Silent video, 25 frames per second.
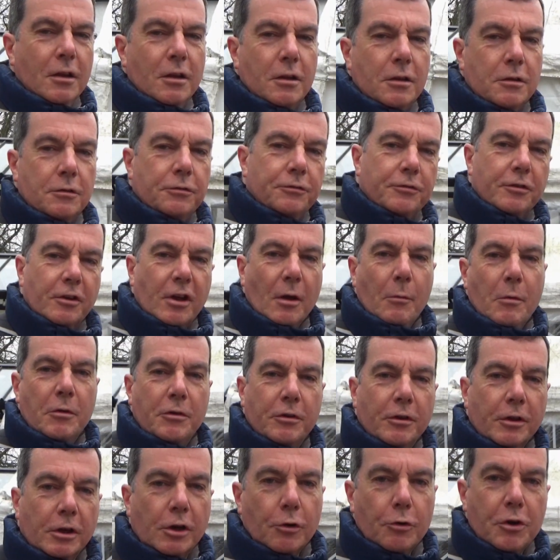Used to come
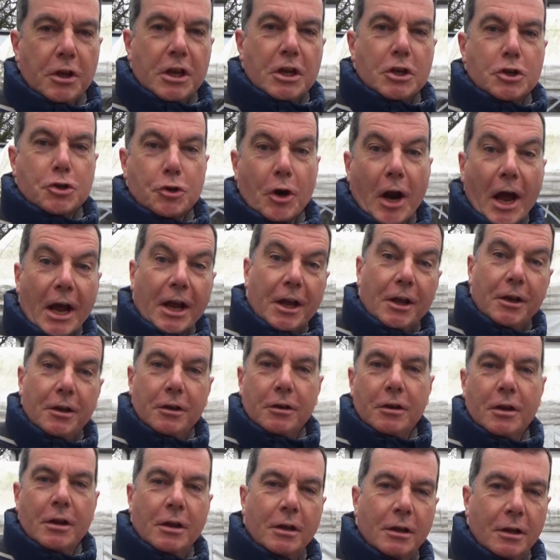into the Green Dragon
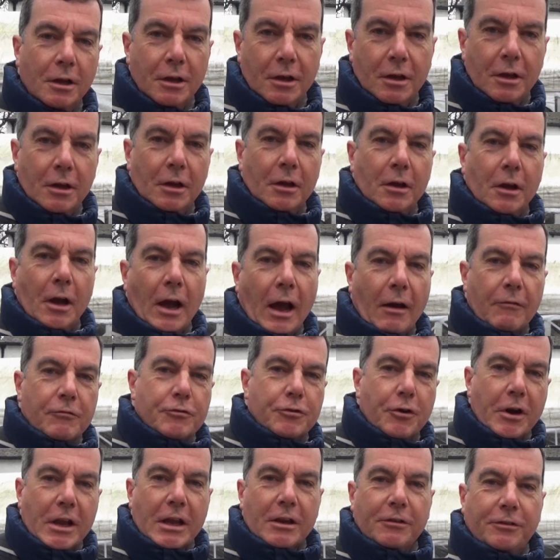and have
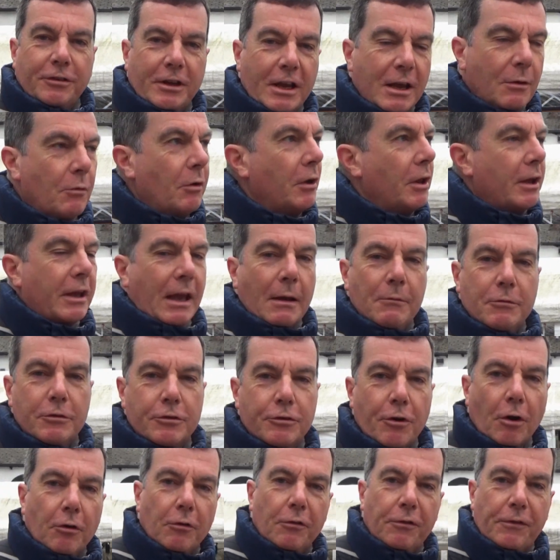drinks here when I came to
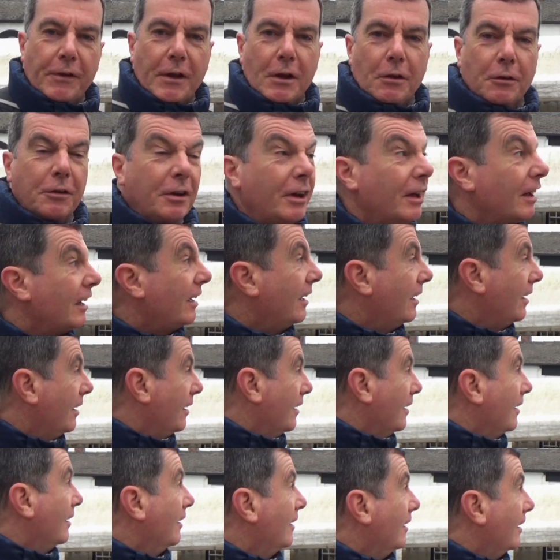Dronfield.
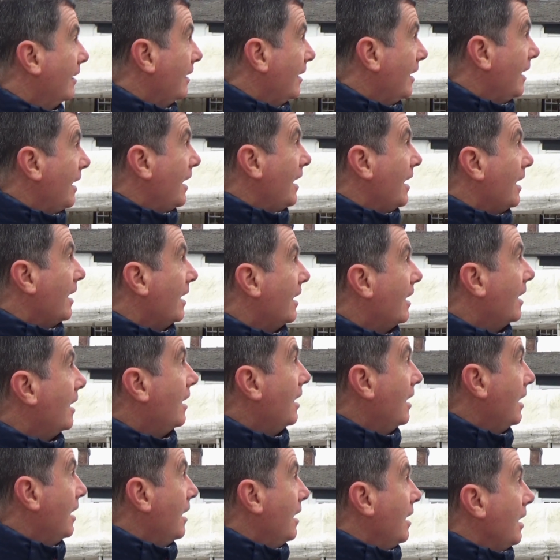
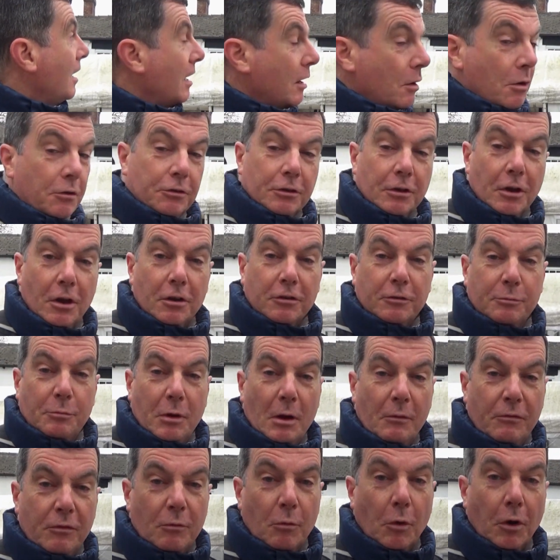Yeah, it was a nice
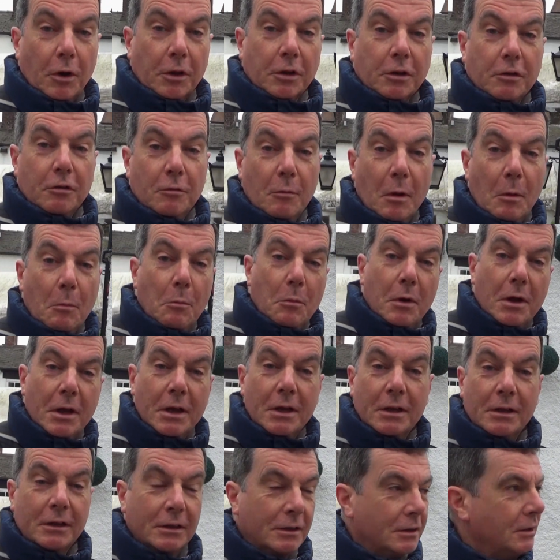pub from what I can remember.
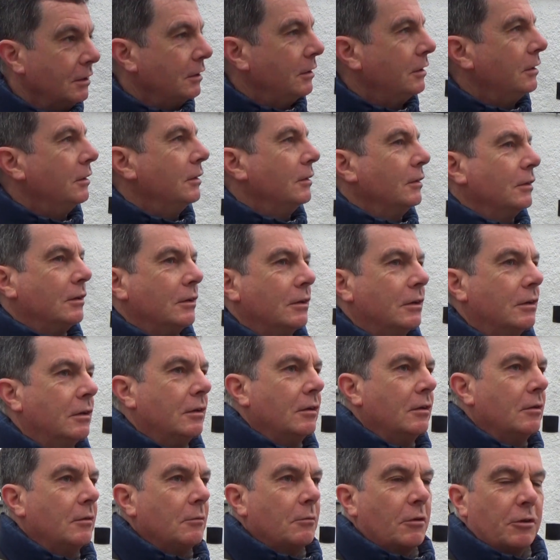
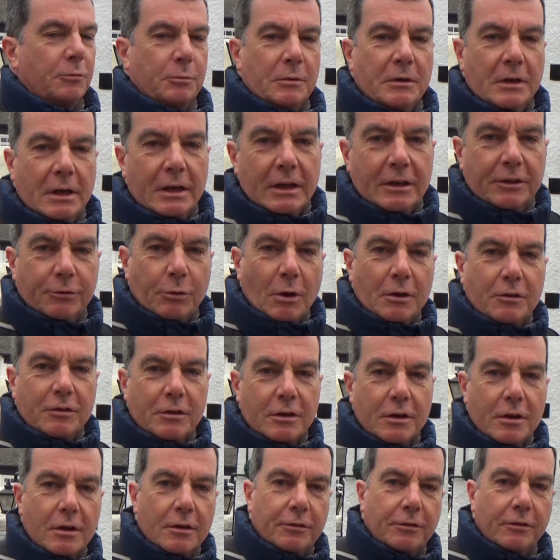Must be nearly 20
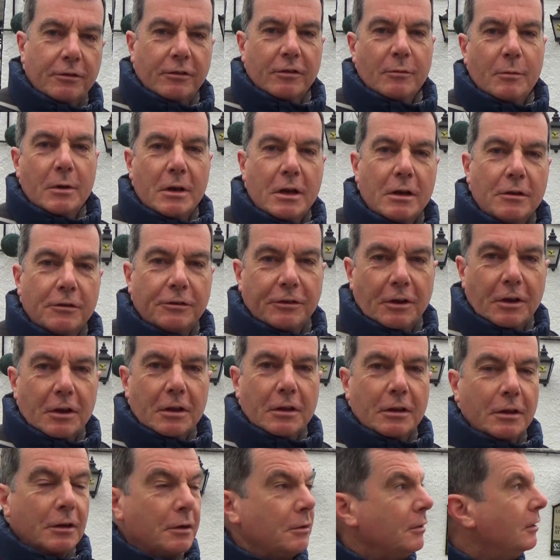years since I've been inside
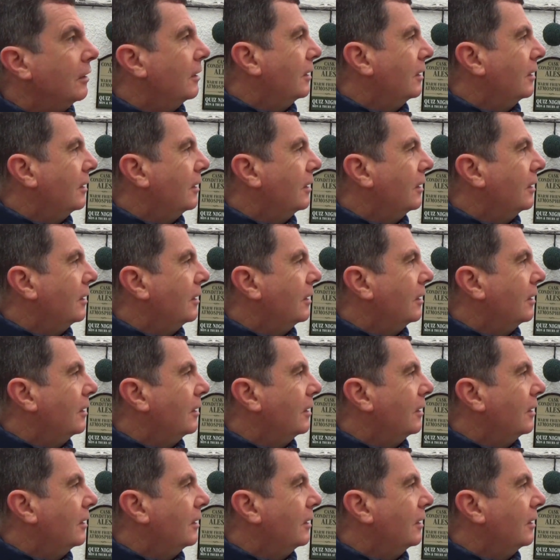though.